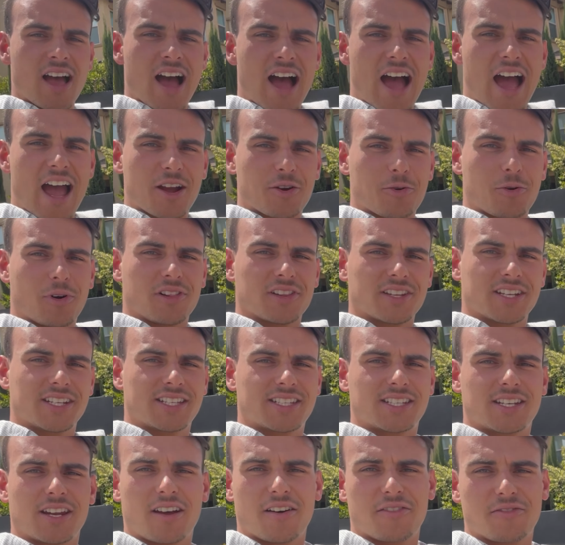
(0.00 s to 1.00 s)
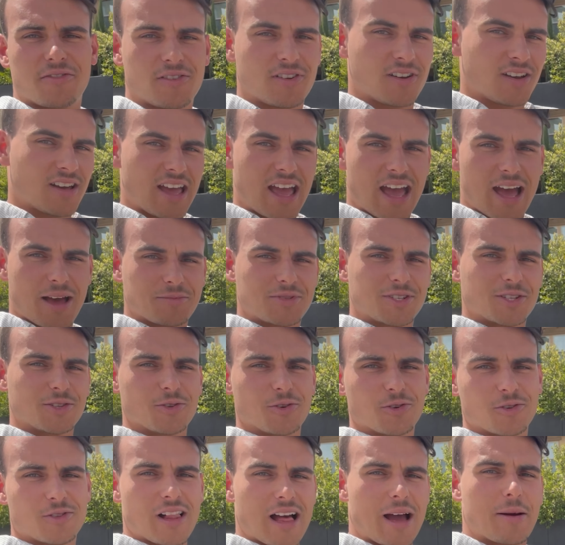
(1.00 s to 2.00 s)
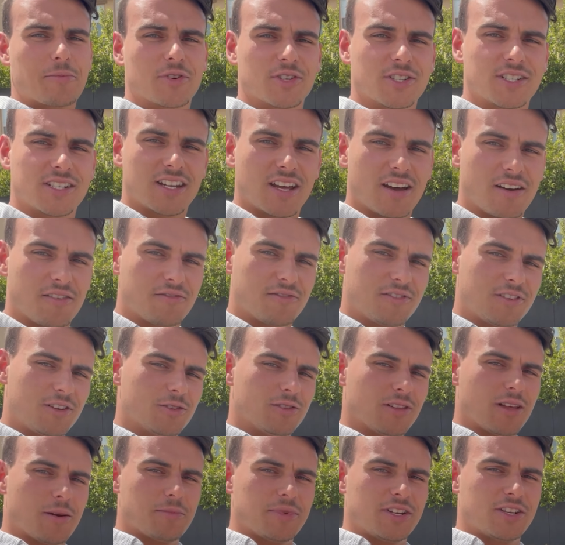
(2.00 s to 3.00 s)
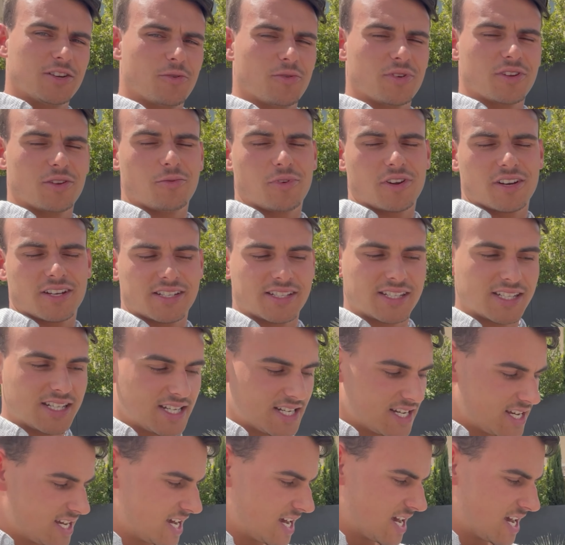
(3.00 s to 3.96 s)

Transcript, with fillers: high quality stuff, absolute clapper stuff. You let me know what you want to see.